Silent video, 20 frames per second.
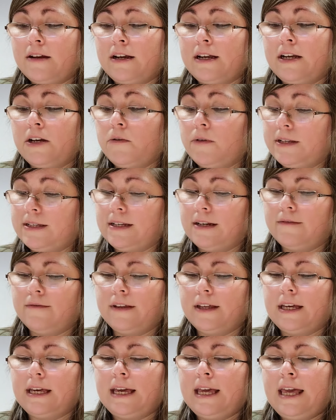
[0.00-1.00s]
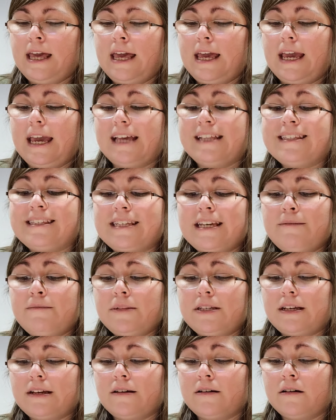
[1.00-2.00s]
inquisitively, and seemed
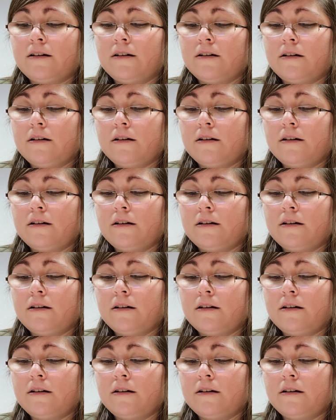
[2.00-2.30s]
to